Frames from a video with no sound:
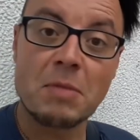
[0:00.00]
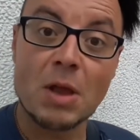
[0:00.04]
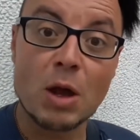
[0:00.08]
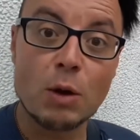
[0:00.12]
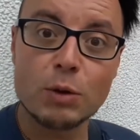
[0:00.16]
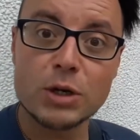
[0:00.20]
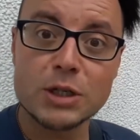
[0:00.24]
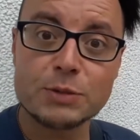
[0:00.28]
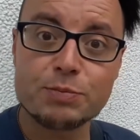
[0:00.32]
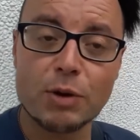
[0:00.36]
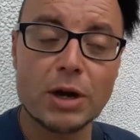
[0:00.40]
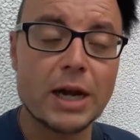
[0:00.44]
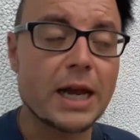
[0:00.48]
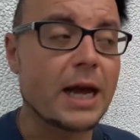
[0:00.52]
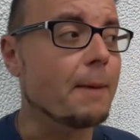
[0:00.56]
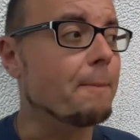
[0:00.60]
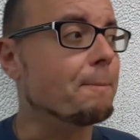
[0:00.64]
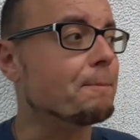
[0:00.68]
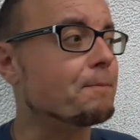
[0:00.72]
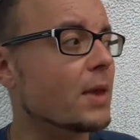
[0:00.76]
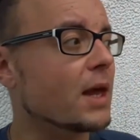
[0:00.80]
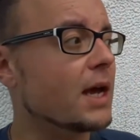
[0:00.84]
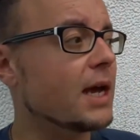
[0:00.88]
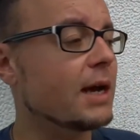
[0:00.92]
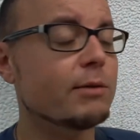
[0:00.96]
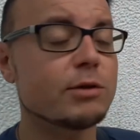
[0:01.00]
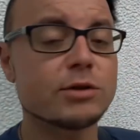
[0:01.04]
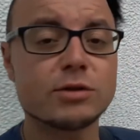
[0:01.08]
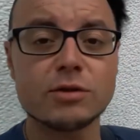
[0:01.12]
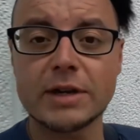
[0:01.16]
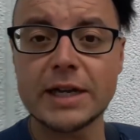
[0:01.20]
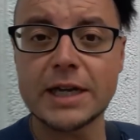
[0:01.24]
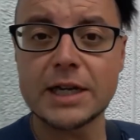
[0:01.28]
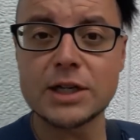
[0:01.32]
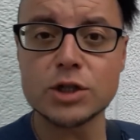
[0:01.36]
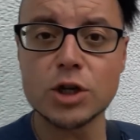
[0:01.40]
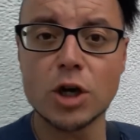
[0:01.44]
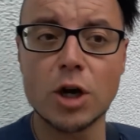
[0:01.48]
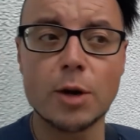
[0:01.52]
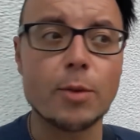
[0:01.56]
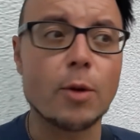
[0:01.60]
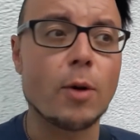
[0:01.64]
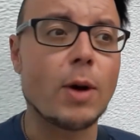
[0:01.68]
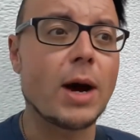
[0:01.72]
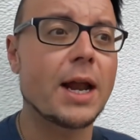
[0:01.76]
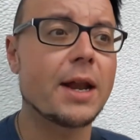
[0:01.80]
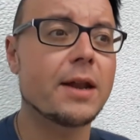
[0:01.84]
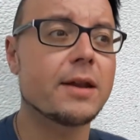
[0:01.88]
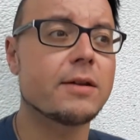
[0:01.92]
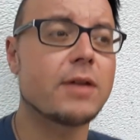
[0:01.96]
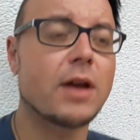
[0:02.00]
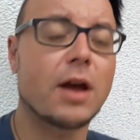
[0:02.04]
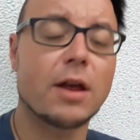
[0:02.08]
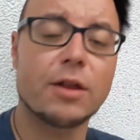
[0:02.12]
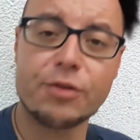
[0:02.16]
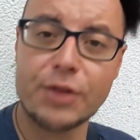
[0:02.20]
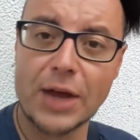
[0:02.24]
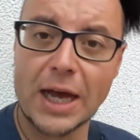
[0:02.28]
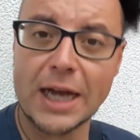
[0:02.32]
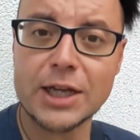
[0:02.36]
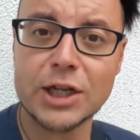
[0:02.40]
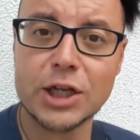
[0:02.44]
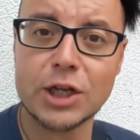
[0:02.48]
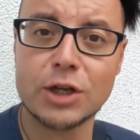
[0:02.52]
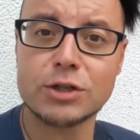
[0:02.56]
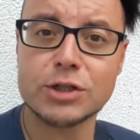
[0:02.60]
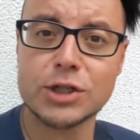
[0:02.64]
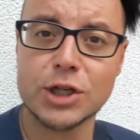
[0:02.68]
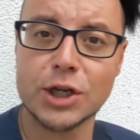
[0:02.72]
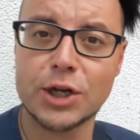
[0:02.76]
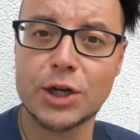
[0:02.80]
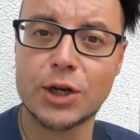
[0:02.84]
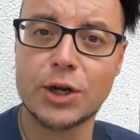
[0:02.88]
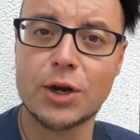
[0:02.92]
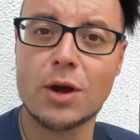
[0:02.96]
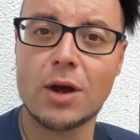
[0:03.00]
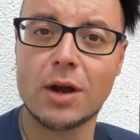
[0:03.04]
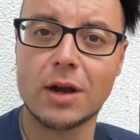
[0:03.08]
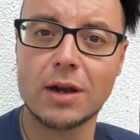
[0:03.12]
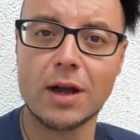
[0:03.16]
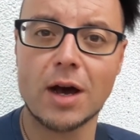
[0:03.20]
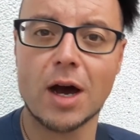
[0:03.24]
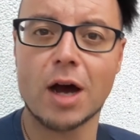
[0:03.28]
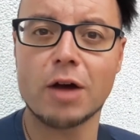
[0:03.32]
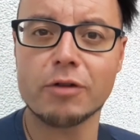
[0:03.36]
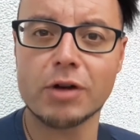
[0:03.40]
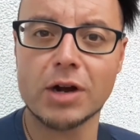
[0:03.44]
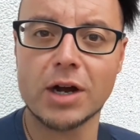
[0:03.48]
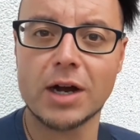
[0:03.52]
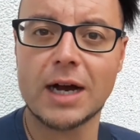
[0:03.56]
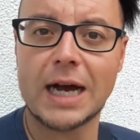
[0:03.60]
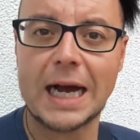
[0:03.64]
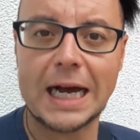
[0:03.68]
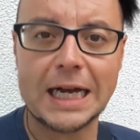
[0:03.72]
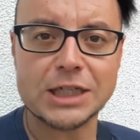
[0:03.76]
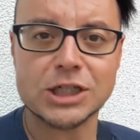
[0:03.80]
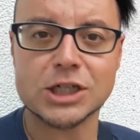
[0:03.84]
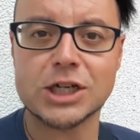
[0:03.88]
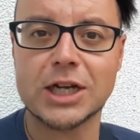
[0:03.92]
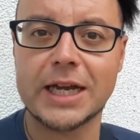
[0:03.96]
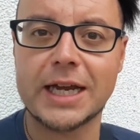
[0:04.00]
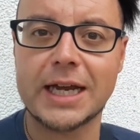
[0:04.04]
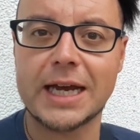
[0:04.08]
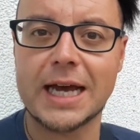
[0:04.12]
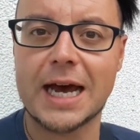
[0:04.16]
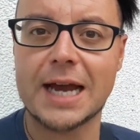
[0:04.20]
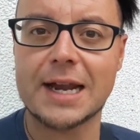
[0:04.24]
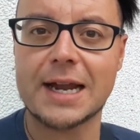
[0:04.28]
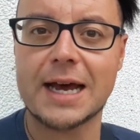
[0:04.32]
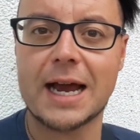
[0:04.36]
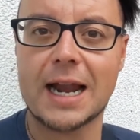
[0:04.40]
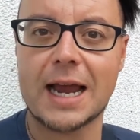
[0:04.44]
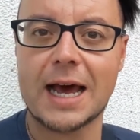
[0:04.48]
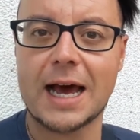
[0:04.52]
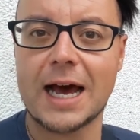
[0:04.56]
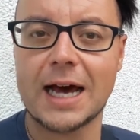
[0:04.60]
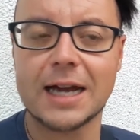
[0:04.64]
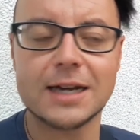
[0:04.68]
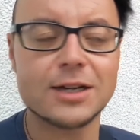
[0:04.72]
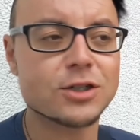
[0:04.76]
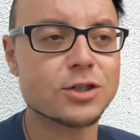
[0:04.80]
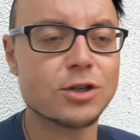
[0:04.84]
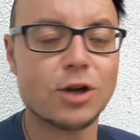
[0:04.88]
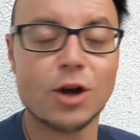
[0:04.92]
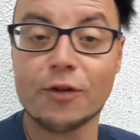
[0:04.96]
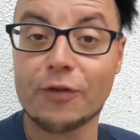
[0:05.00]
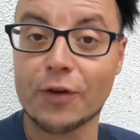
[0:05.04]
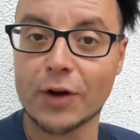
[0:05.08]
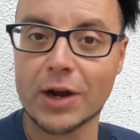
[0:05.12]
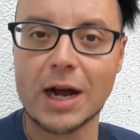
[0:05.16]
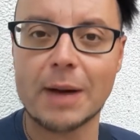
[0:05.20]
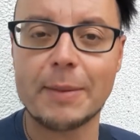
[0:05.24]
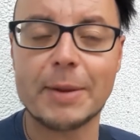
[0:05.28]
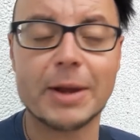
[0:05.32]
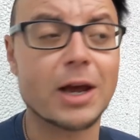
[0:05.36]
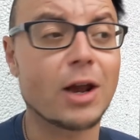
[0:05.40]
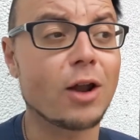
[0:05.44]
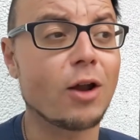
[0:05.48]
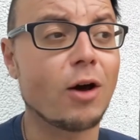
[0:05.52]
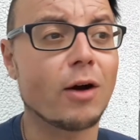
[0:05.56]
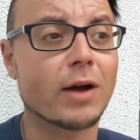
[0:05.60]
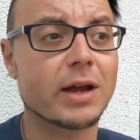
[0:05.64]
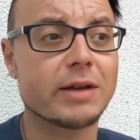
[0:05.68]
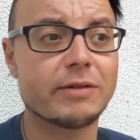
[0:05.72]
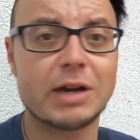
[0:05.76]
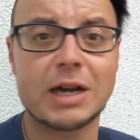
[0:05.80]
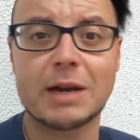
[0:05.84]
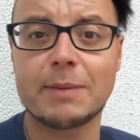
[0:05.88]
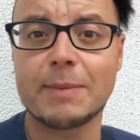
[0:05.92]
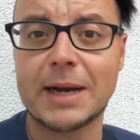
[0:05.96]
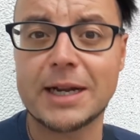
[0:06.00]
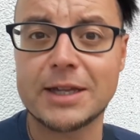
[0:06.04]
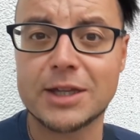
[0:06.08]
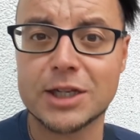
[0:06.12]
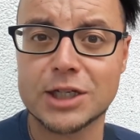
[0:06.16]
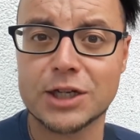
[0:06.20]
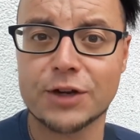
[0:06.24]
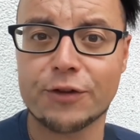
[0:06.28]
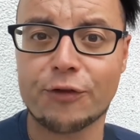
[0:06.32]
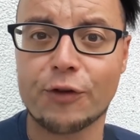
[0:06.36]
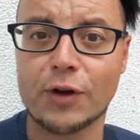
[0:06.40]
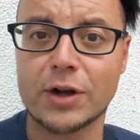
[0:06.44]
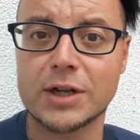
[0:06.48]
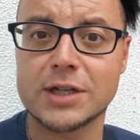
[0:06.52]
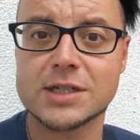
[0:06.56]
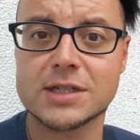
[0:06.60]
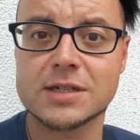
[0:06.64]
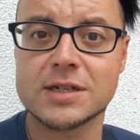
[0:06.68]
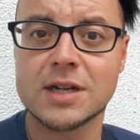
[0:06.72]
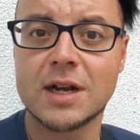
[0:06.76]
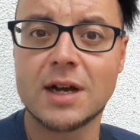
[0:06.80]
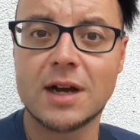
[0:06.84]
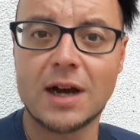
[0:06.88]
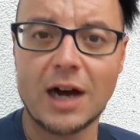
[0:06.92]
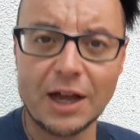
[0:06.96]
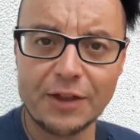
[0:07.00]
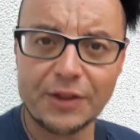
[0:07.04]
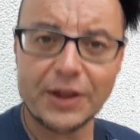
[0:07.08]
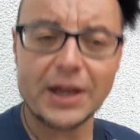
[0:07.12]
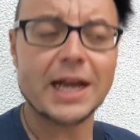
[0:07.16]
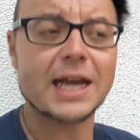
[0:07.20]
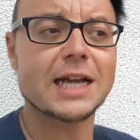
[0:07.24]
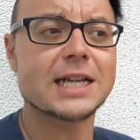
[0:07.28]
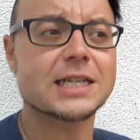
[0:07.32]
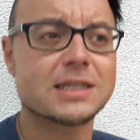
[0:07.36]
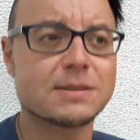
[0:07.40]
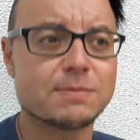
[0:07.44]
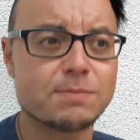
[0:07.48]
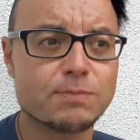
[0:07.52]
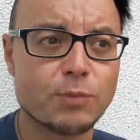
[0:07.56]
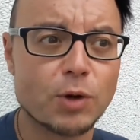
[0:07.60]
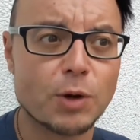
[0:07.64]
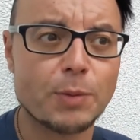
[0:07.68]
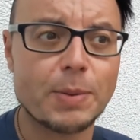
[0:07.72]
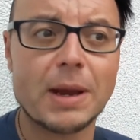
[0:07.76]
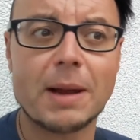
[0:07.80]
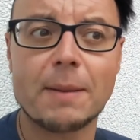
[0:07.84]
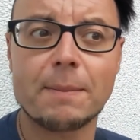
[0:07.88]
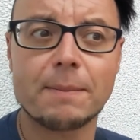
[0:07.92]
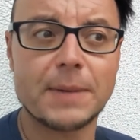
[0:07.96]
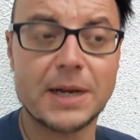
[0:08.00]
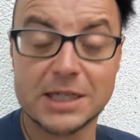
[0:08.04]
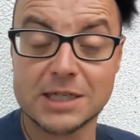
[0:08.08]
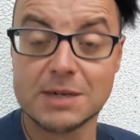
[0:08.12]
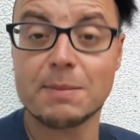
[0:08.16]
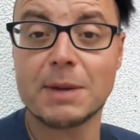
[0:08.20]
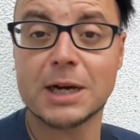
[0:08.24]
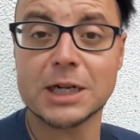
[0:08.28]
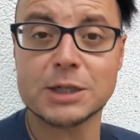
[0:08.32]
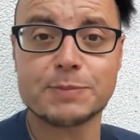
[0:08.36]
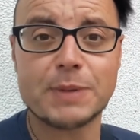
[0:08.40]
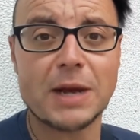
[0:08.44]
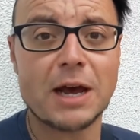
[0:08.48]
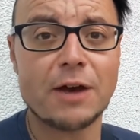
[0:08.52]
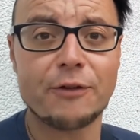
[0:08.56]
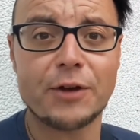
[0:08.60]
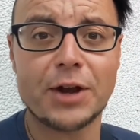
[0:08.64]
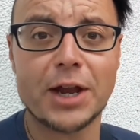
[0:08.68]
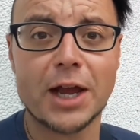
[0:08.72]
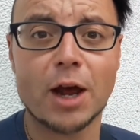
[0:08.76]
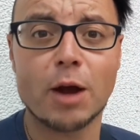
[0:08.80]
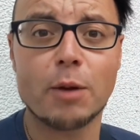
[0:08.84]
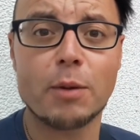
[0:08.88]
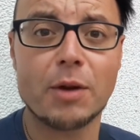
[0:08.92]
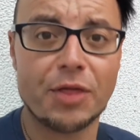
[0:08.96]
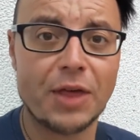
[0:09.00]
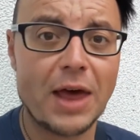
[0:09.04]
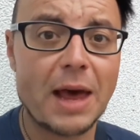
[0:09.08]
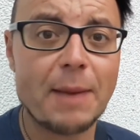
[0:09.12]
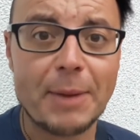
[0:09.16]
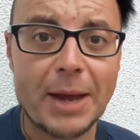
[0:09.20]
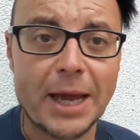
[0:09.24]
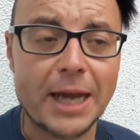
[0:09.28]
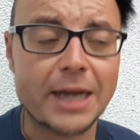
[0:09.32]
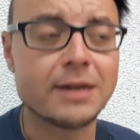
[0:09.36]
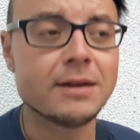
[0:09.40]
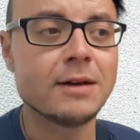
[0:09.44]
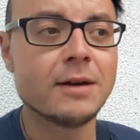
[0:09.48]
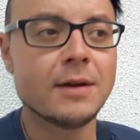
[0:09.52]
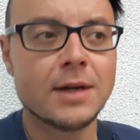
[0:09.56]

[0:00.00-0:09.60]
was brilliant. It was really enjoyable. And thank you to Lara, Ashley and Alejandro for coming along. It really made the difference. I think it's a much better video with them in